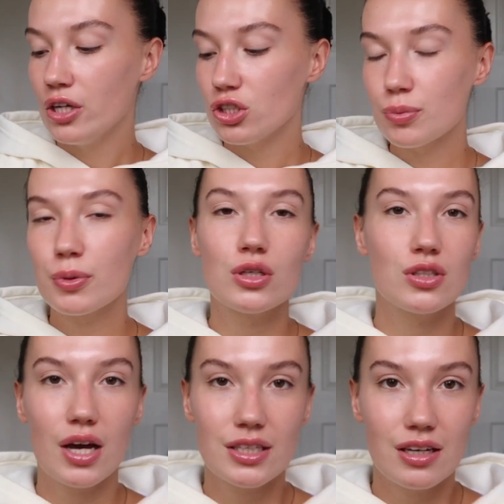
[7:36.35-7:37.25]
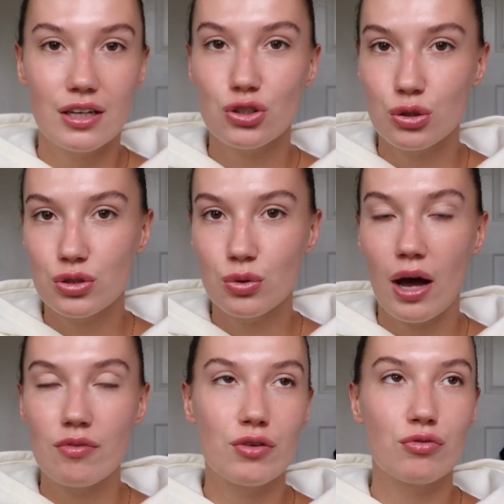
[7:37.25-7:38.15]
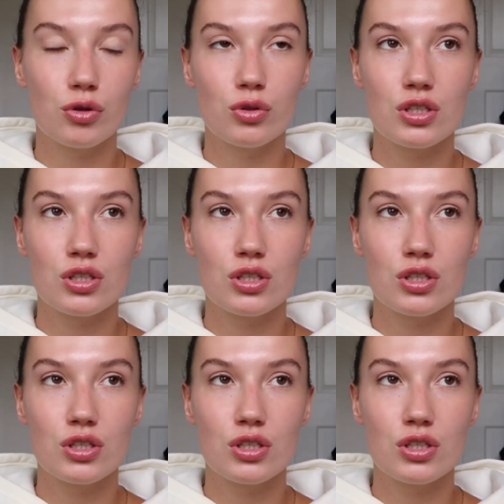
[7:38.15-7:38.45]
just because like I said I do still have it through the